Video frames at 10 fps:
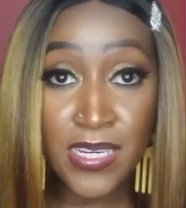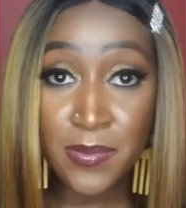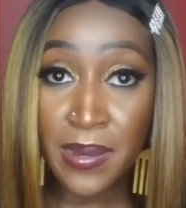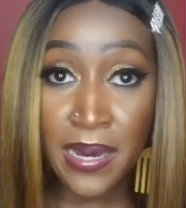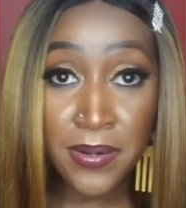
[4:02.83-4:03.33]

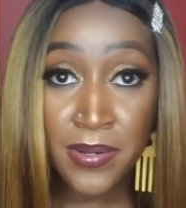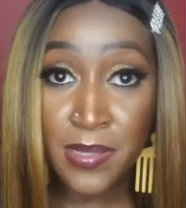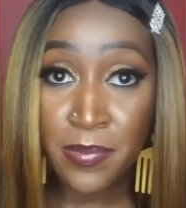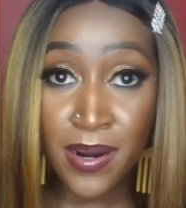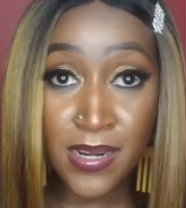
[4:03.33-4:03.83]
powder in the
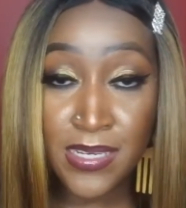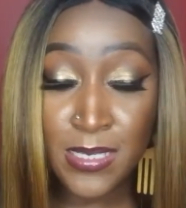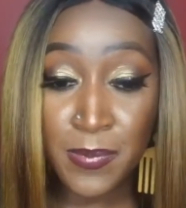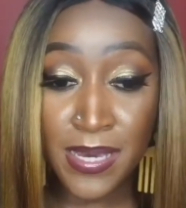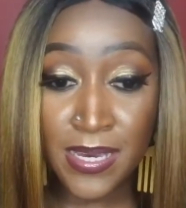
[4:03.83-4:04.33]
parting
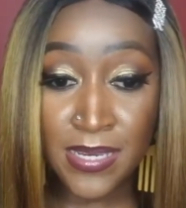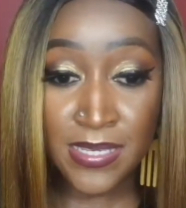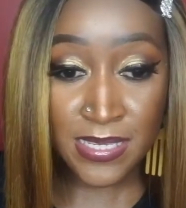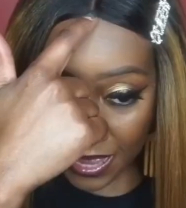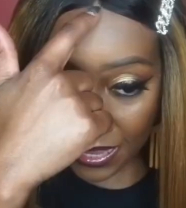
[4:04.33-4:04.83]
space.
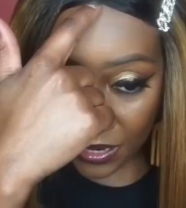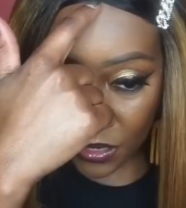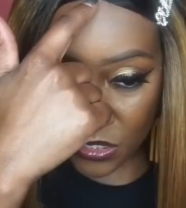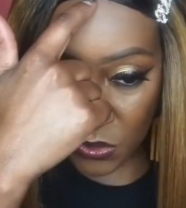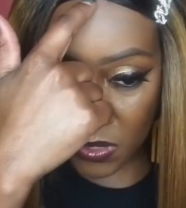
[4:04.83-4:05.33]
And I
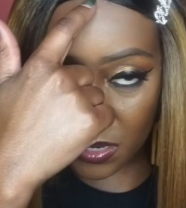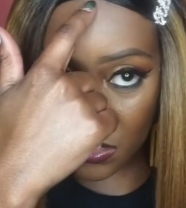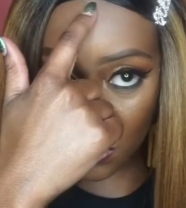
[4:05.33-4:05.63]
also cut a little